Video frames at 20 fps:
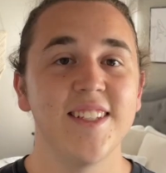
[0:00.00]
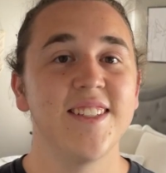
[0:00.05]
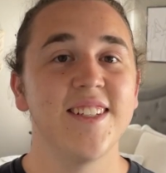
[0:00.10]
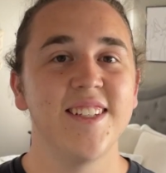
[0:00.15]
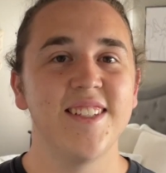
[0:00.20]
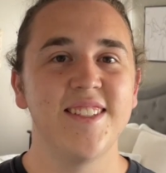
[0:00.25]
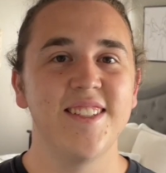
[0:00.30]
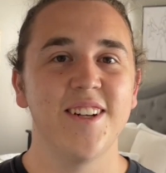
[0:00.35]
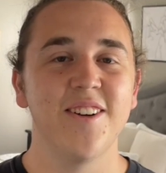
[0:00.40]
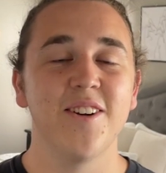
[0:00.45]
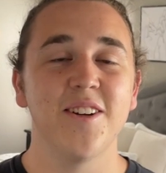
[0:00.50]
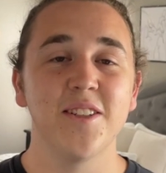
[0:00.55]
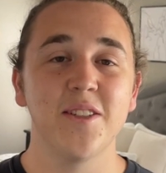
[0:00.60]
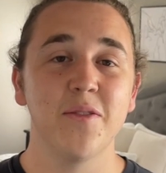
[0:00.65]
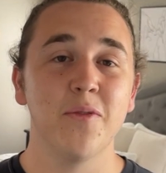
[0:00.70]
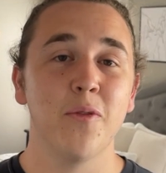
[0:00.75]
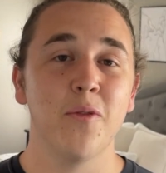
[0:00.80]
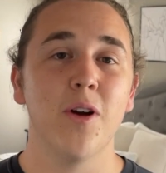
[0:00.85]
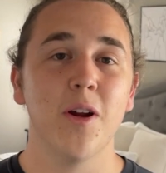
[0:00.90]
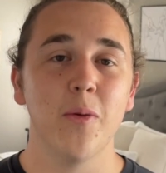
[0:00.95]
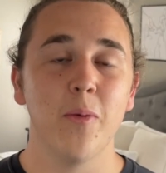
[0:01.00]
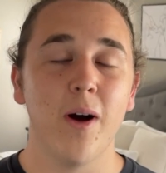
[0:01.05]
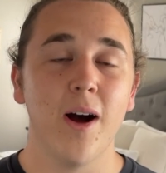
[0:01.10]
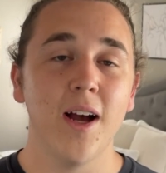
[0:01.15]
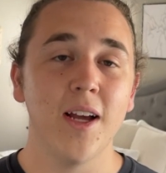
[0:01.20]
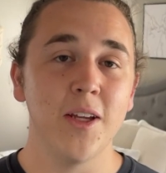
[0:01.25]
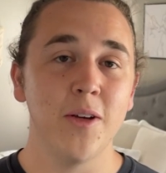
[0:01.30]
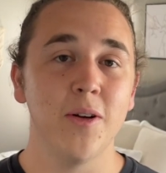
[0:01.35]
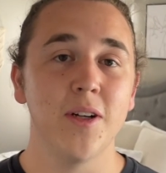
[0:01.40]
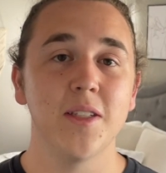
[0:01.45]
is Zera's
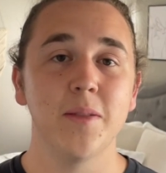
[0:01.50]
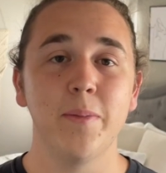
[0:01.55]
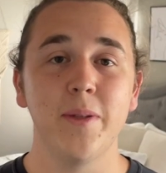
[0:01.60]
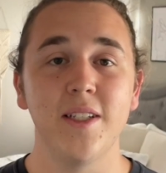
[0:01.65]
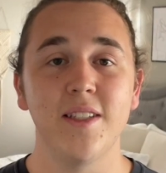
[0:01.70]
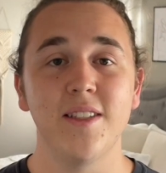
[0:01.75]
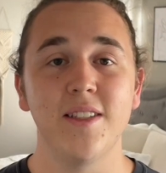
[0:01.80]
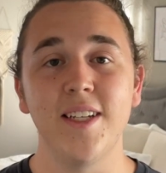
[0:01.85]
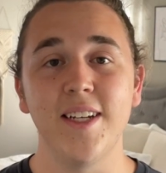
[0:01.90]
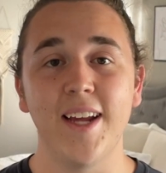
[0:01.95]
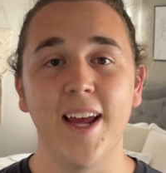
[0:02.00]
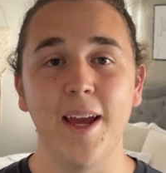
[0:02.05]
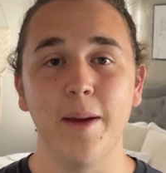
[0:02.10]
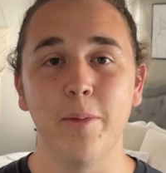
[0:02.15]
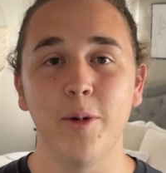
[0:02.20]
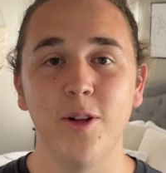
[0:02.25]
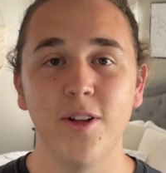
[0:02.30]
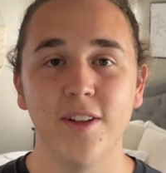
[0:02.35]
40-watt USB-C cable.